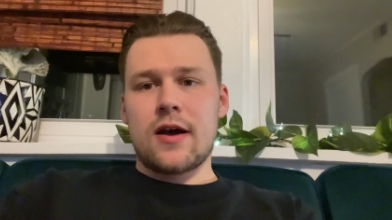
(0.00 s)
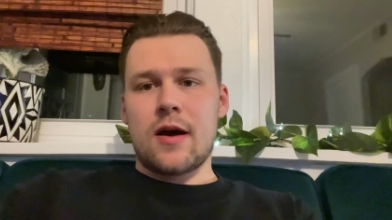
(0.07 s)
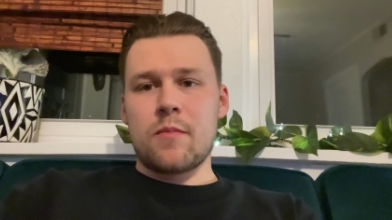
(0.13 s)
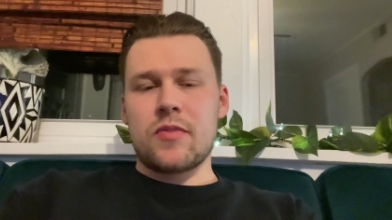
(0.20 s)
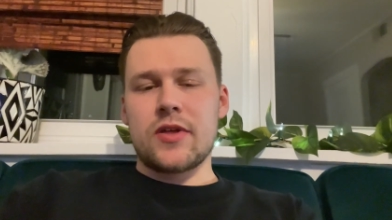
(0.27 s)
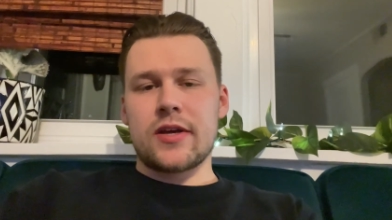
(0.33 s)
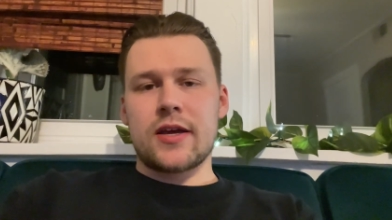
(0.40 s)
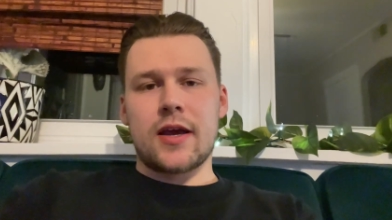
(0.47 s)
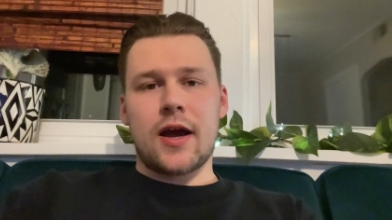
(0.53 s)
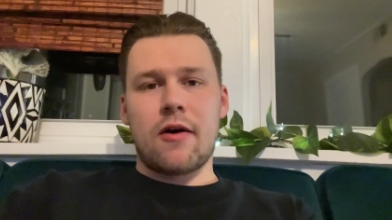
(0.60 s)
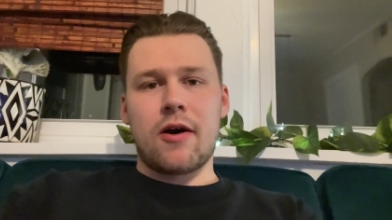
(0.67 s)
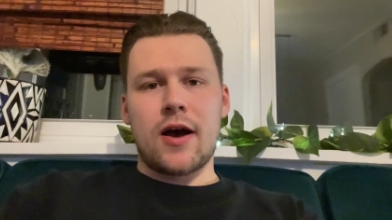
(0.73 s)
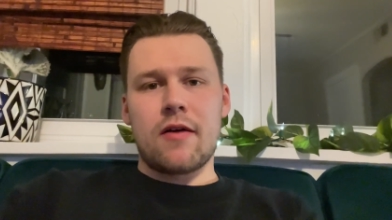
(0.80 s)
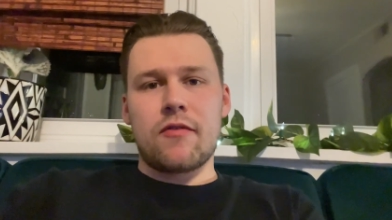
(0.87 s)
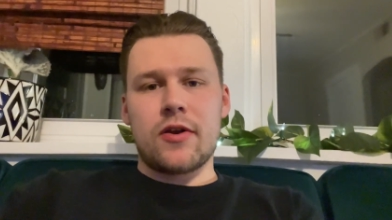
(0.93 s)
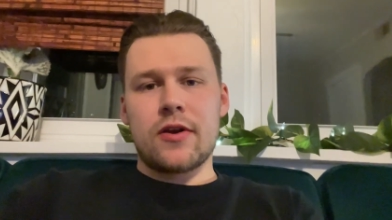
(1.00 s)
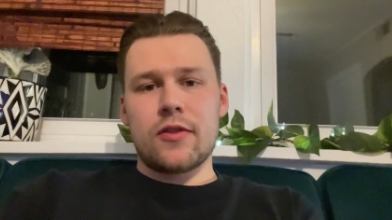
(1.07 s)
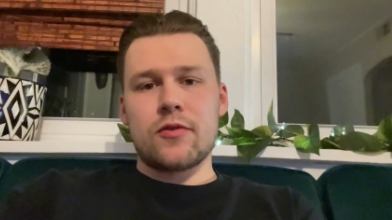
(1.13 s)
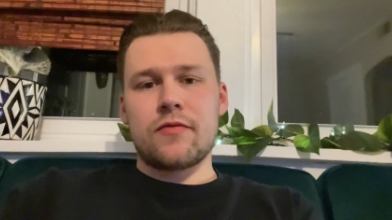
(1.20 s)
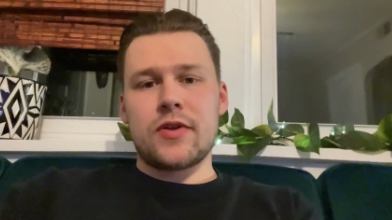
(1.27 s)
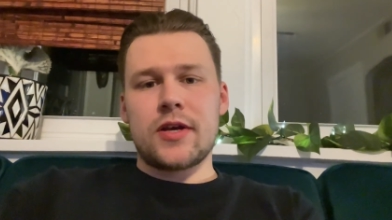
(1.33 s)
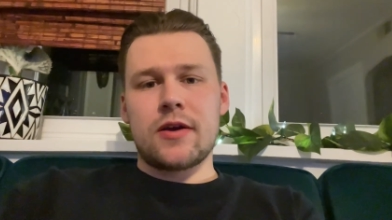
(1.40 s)
I'm thinking I'll have
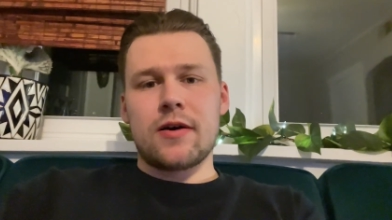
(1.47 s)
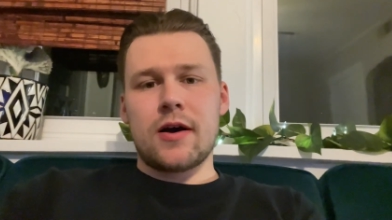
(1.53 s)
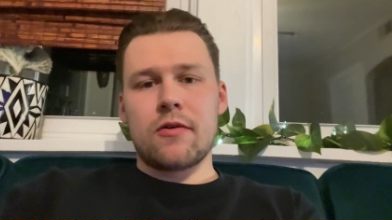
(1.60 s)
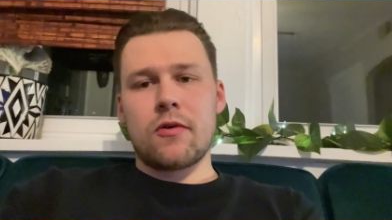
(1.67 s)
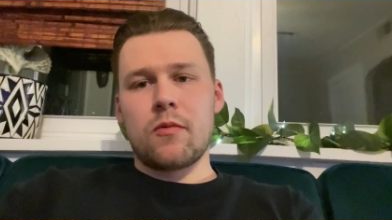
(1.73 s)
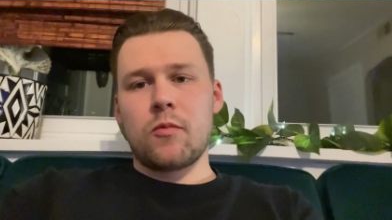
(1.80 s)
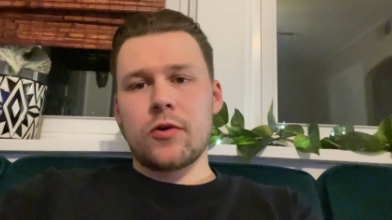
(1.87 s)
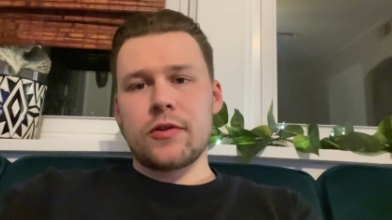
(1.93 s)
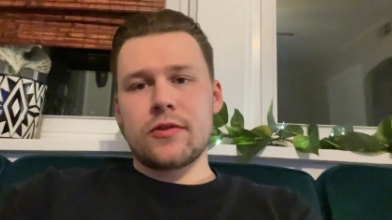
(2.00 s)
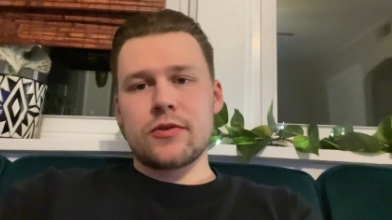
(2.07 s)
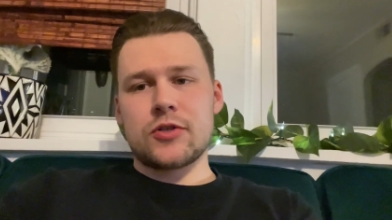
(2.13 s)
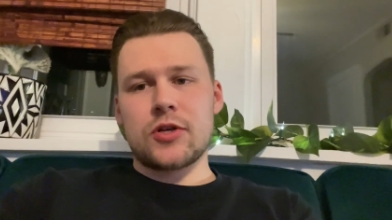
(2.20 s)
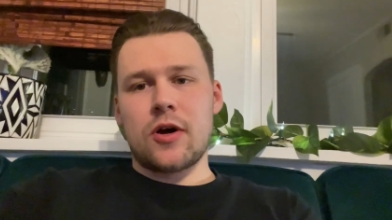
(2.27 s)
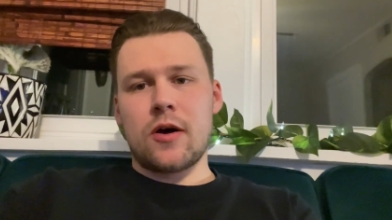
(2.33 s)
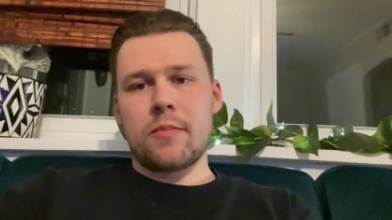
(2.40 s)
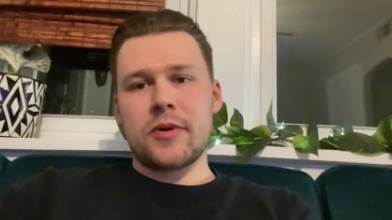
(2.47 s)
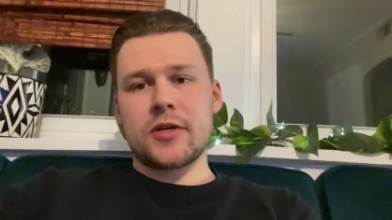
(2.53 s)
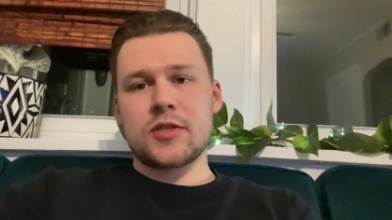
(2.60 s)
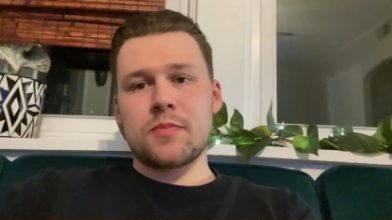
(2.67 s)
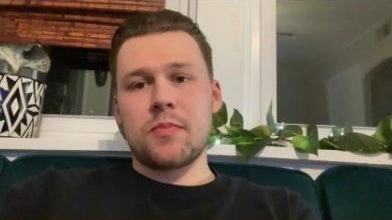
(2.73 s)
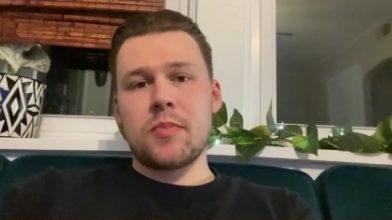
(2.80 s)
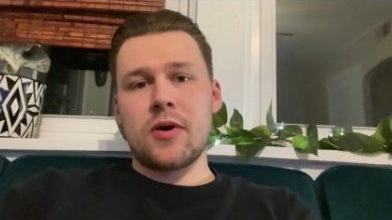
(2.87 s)
another video out on one of those
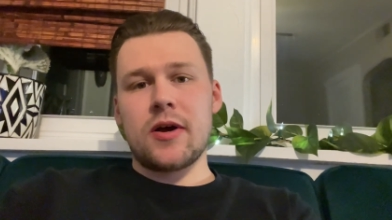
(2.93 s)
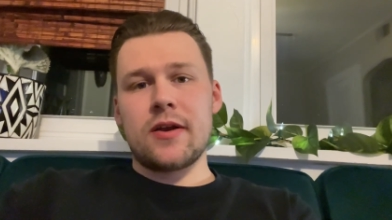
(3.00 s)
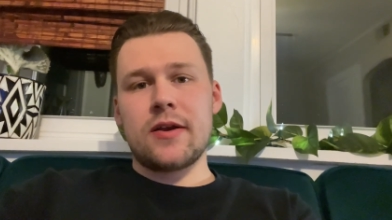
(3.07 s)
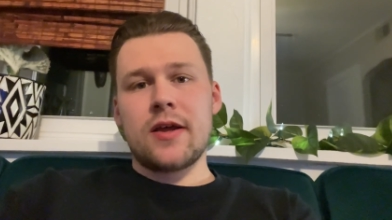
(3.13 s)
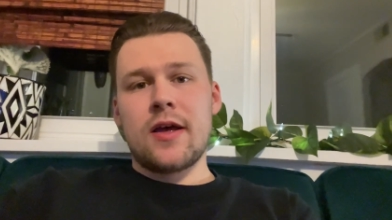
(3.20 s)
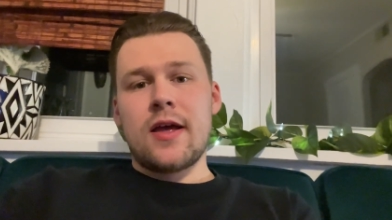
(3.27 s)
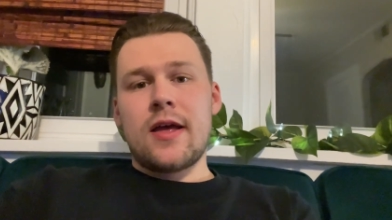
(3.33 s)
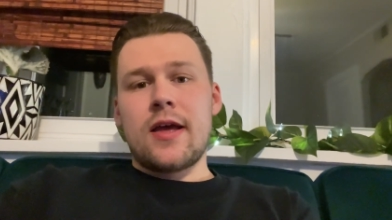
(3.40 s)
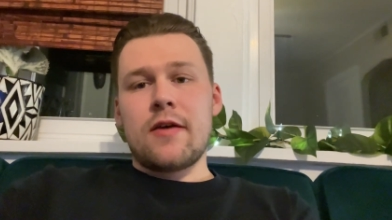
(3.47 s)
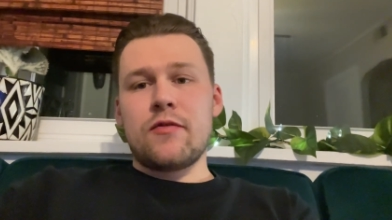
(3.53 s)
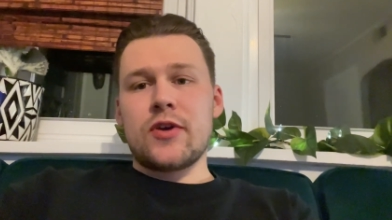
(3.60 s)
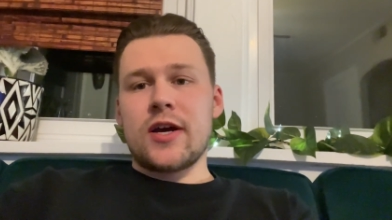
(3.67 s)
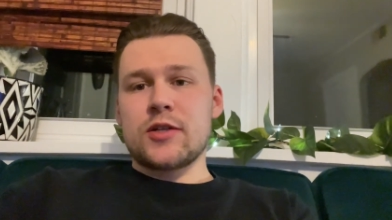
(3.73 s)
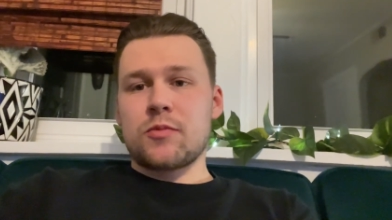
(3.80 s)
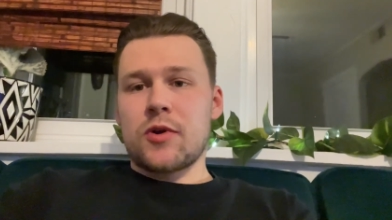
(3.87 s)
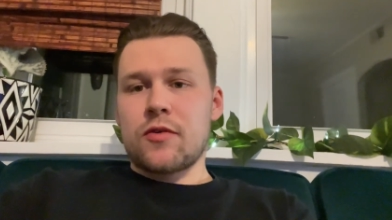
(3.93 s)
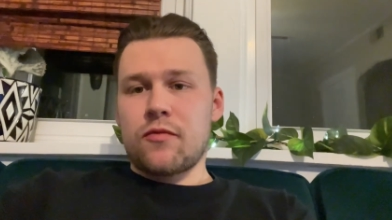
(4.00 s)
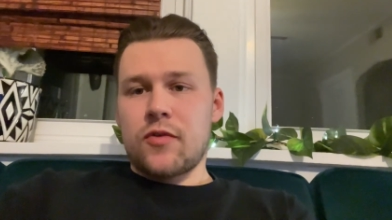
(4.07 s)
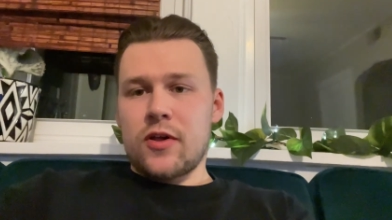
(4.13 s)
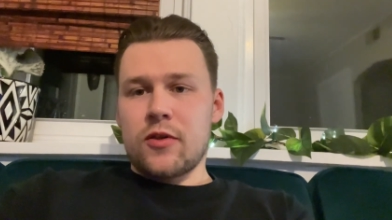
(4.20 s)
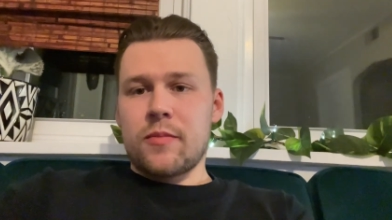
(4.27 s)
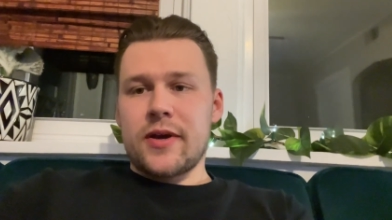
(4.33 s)
topics. But if you guys want to
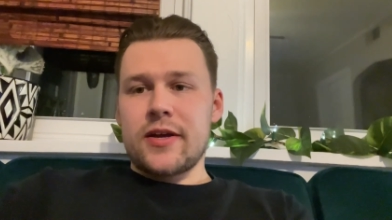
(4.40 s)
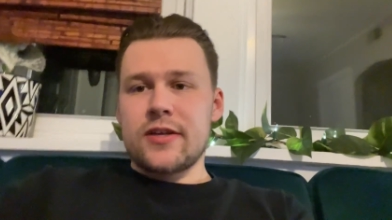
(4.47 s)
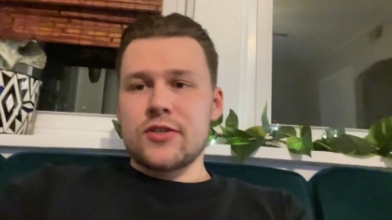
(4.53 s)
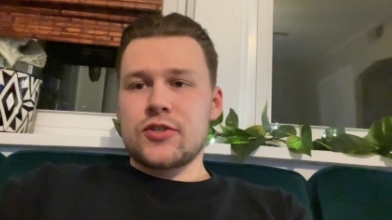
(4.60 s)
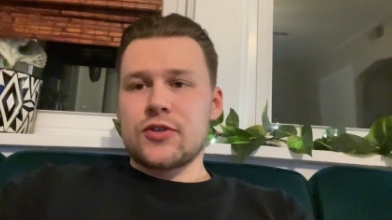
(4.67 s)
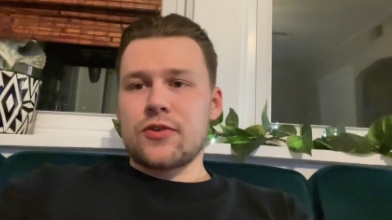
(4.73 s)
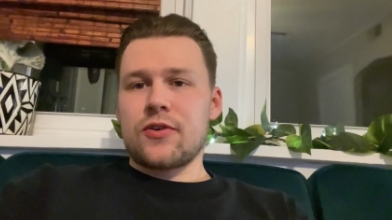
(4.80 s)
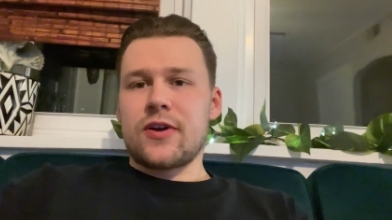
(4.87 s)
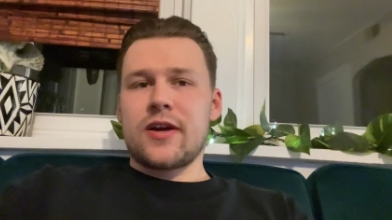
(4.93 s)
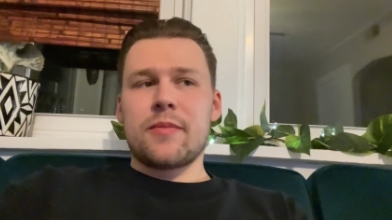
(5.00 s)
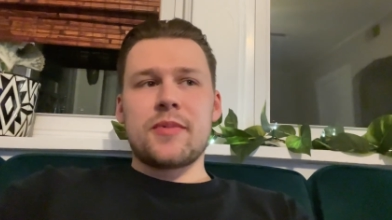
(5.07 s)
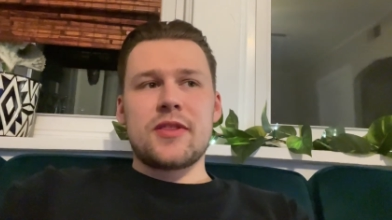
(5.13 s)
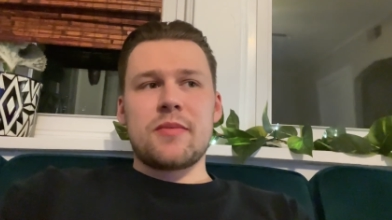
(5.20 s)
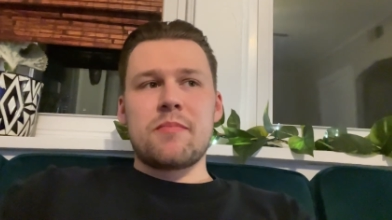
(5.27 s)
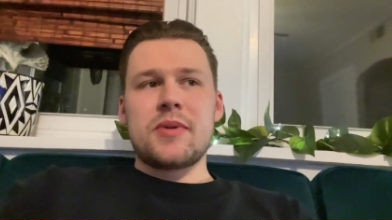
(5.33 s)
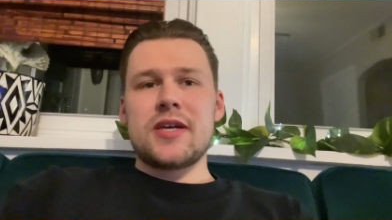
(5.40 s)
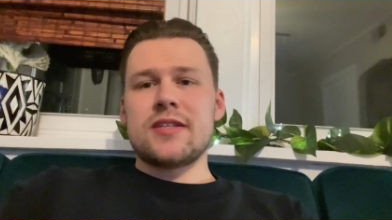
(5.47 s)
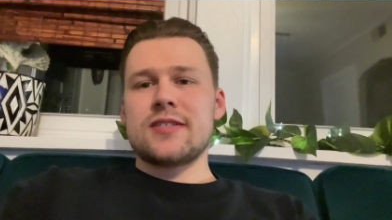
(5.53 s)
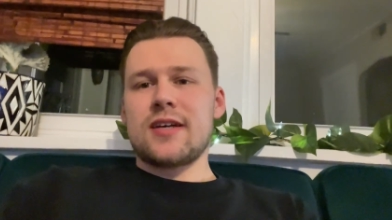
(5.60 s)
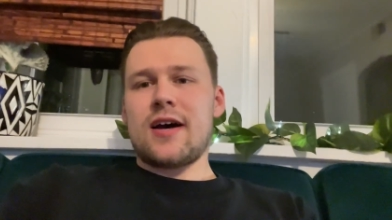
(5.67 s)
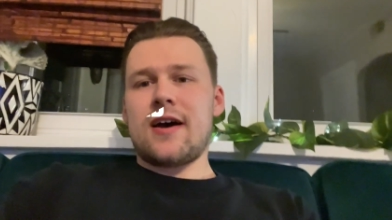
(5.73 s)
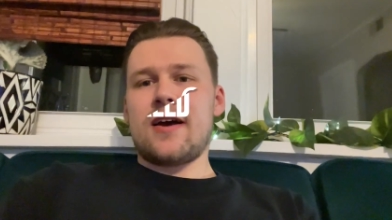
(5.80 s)
follow my Instagram in the
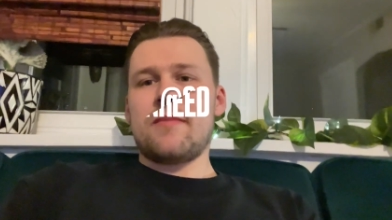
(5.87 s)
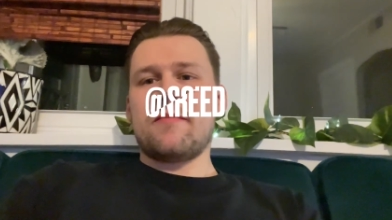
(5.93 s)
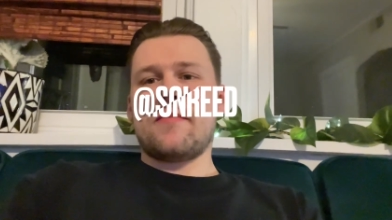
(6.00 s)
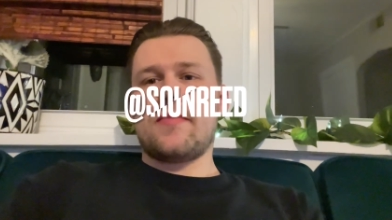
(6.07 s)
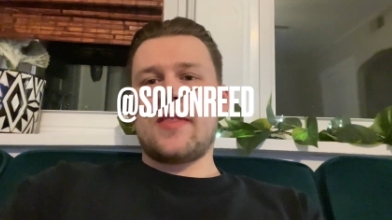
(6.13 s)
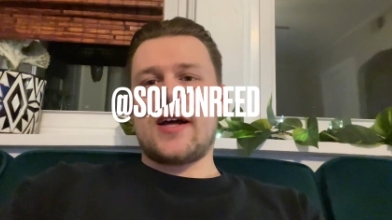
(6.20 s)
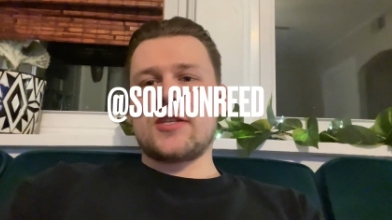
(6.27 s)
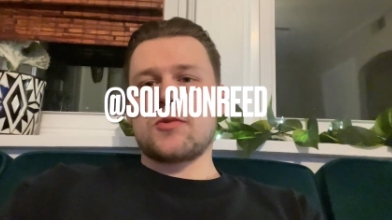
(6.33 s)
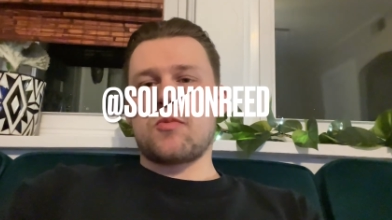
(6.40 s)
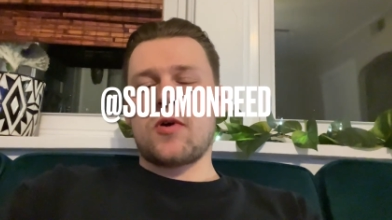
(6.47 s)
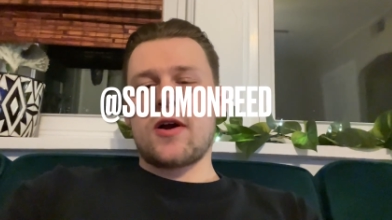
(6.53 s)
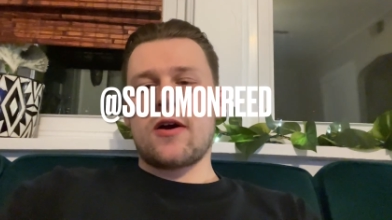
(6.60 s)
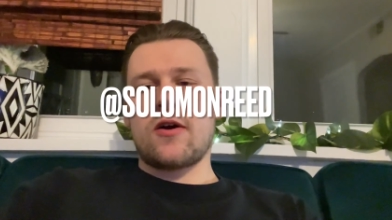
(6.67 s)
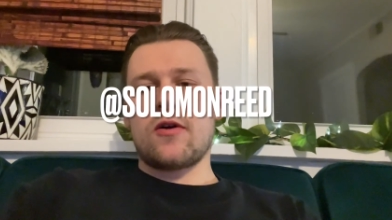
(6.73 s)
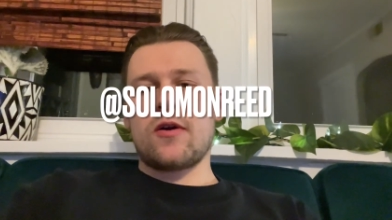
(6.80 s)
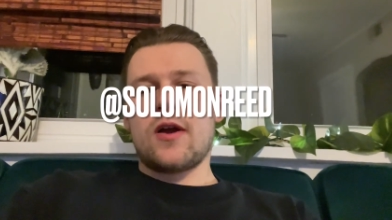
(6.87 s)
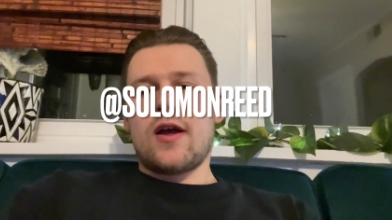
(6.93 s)
meantime, that's where